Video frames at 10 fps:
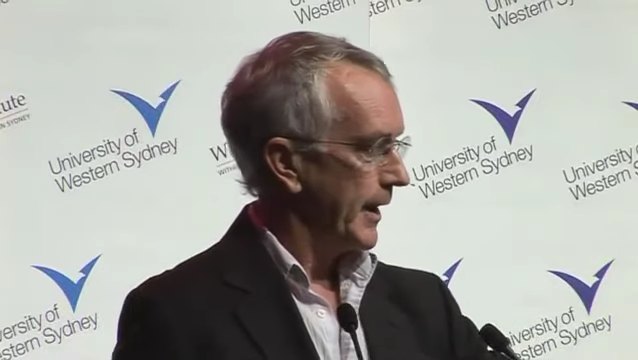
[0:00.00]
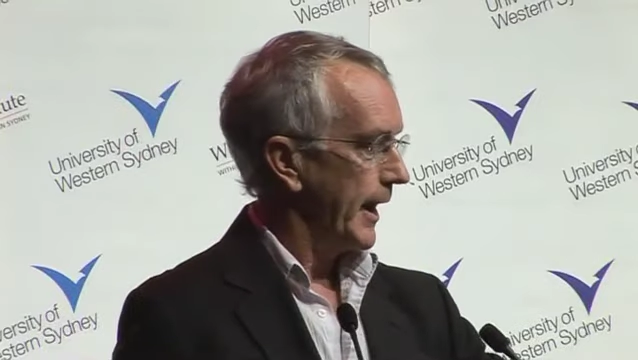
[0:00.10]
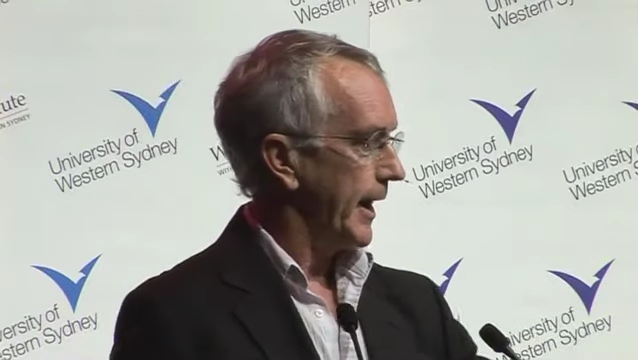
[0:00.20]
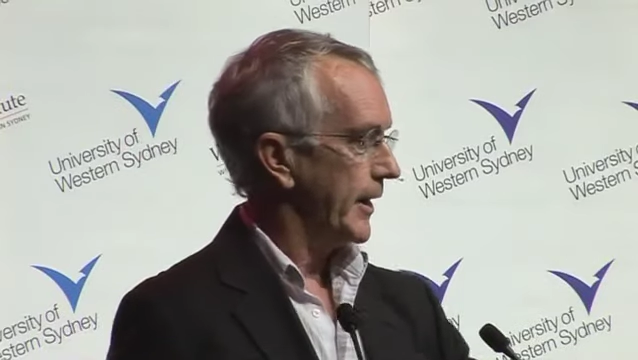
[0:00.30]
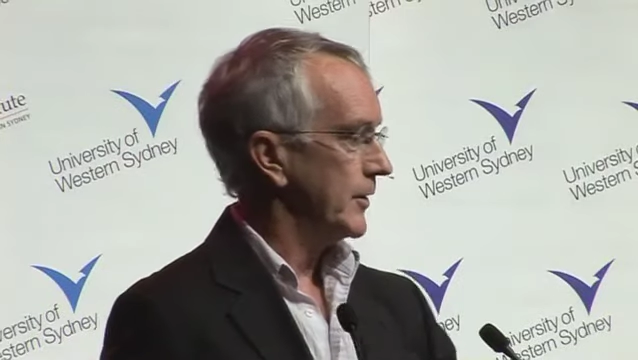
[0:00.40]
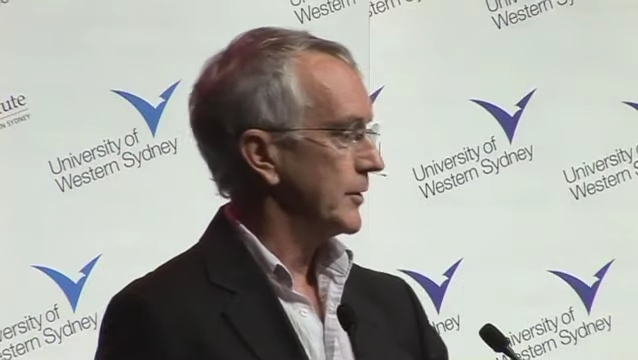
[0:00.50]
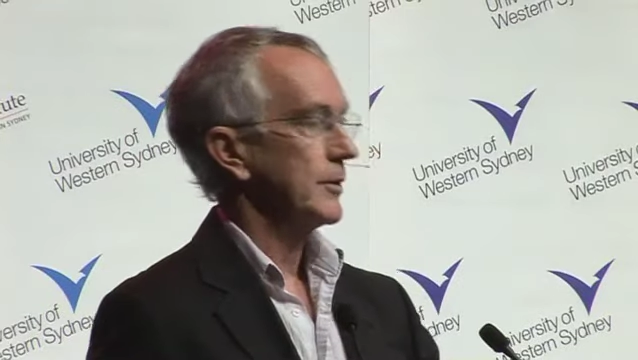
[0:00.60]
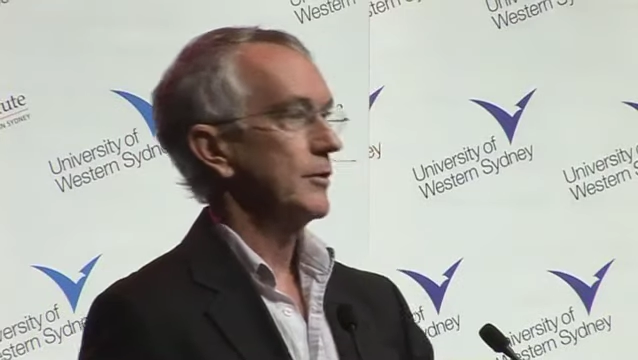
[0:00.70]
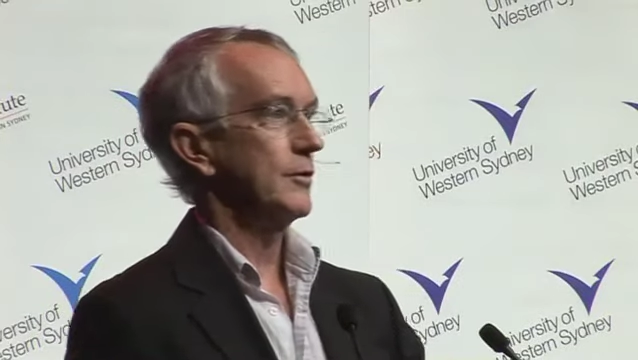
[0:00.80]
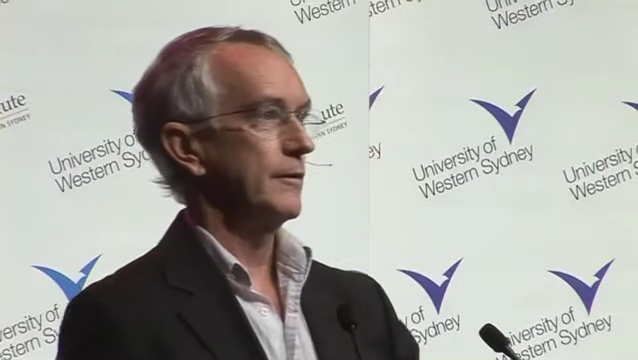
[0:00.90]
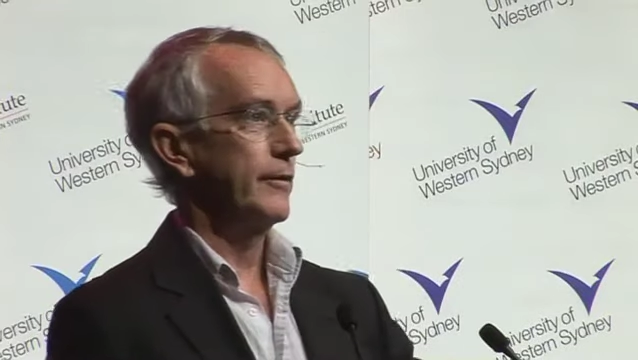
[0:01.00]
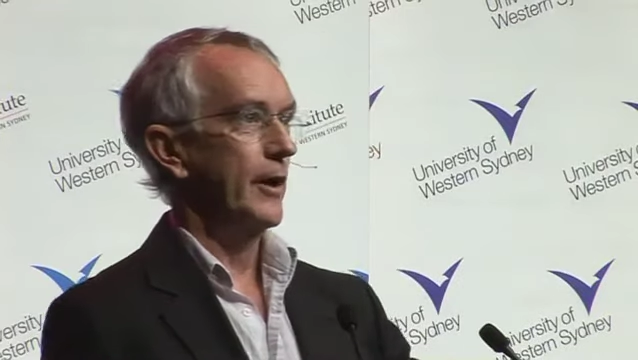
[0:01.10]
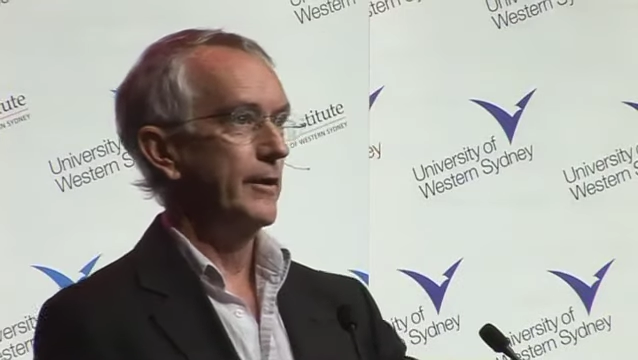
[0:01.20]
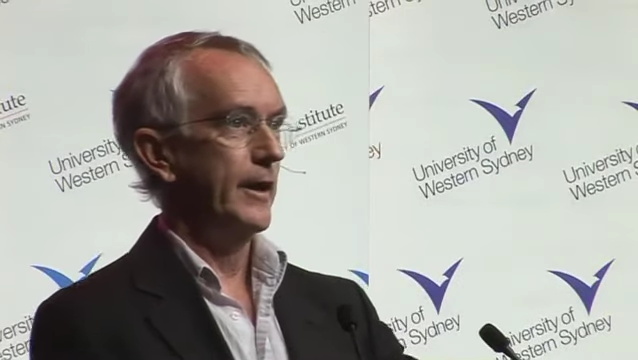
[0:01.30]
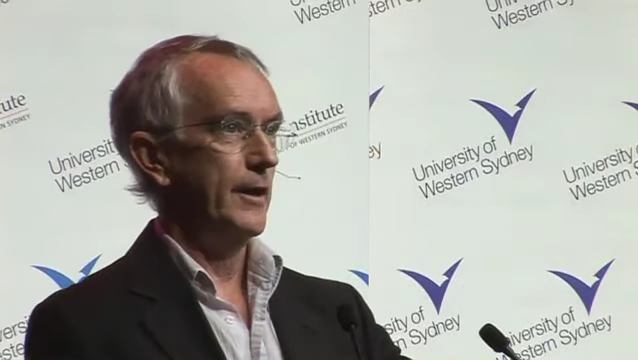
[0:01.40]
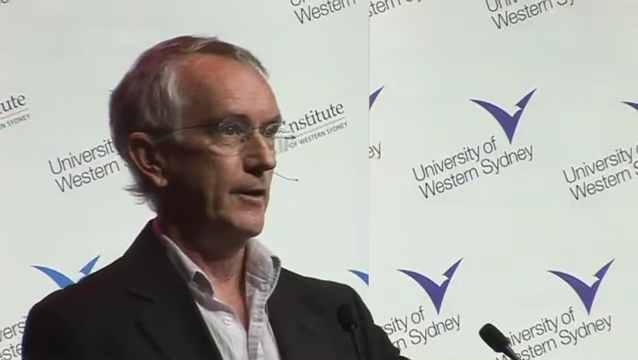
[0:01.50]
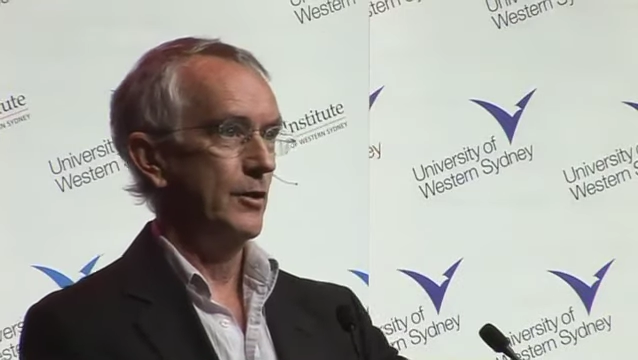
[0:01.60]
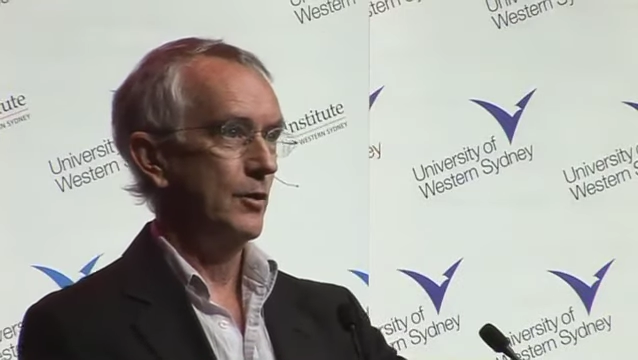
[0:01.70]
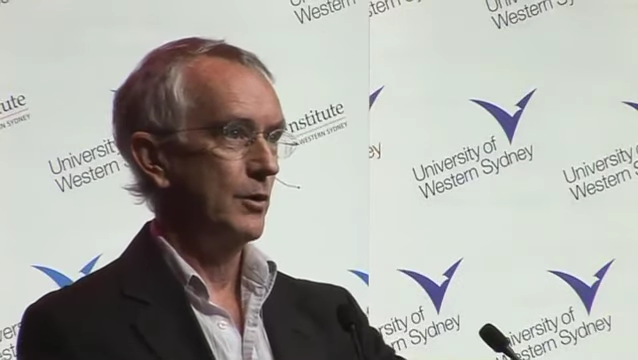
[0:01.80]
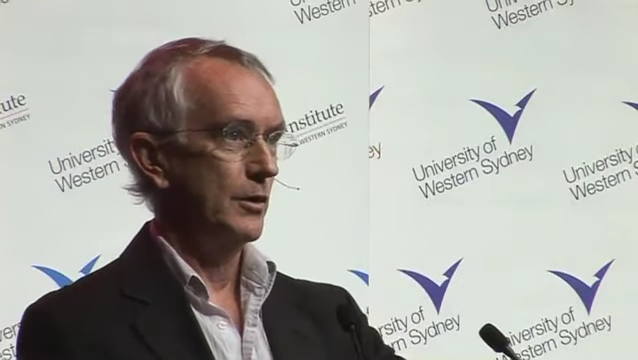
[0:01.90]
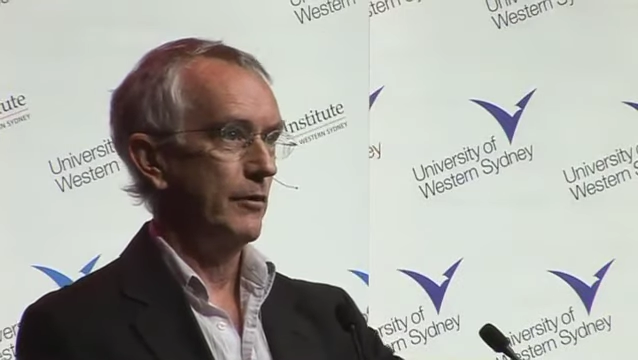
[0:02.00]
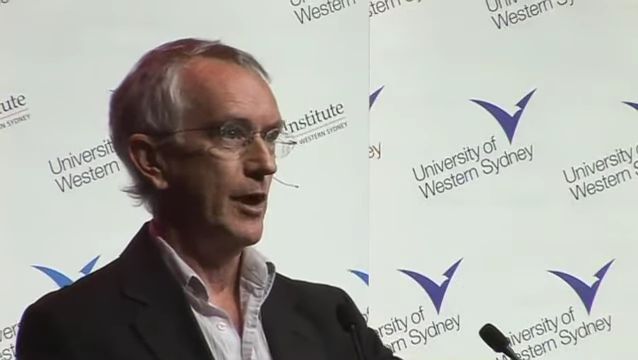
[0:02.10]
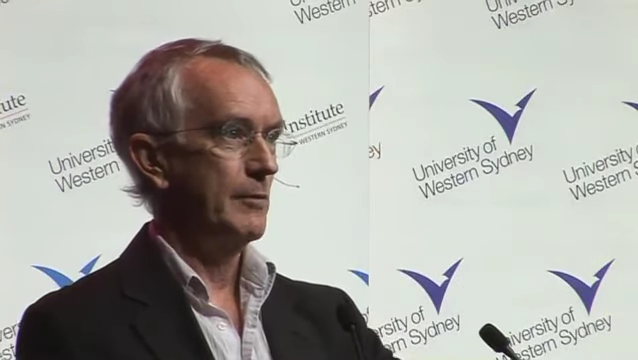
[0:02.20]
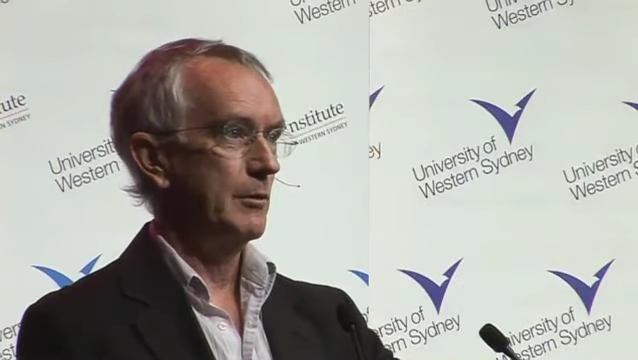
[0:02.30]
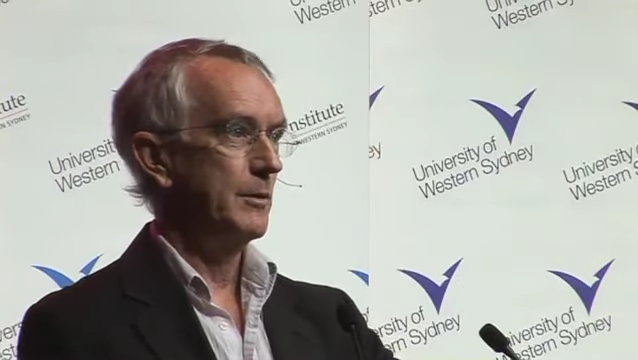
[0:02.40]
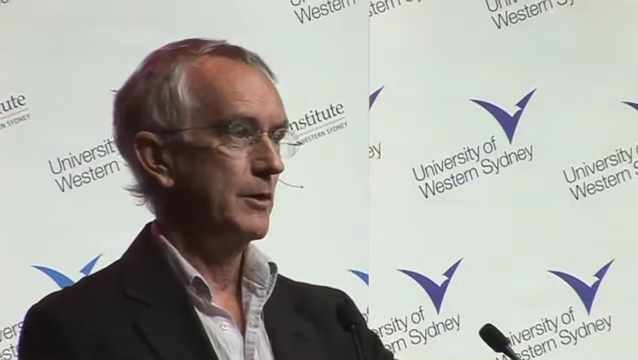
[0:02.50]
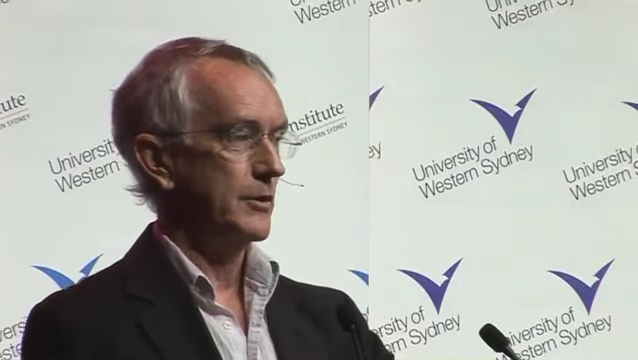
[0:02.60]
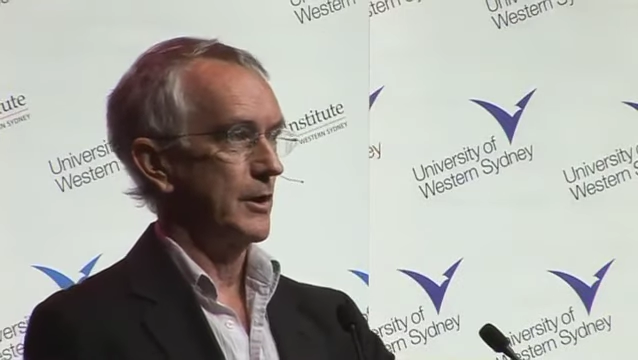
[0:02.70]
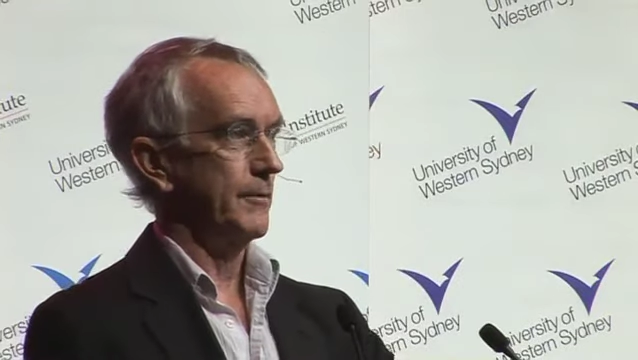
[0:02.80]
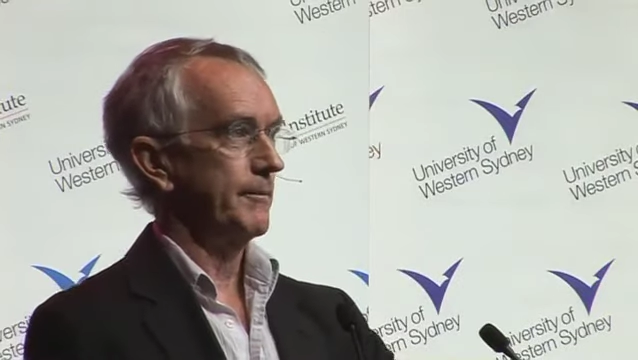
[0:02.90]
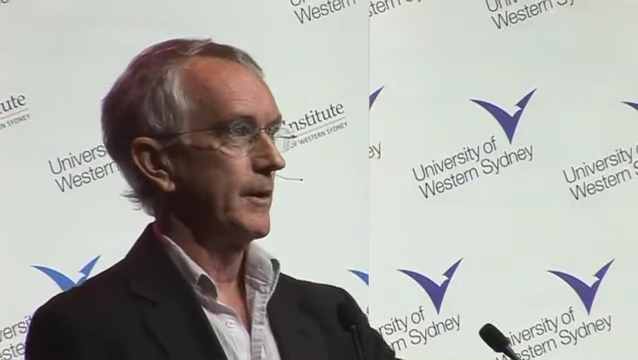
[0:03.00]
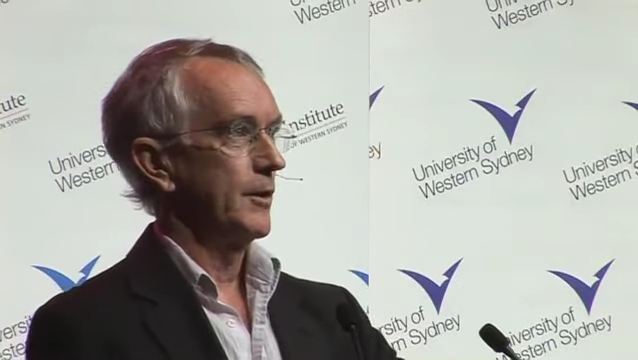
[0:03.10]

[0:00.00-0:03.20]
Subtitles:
And you can find that in the work of Hyman Minsky,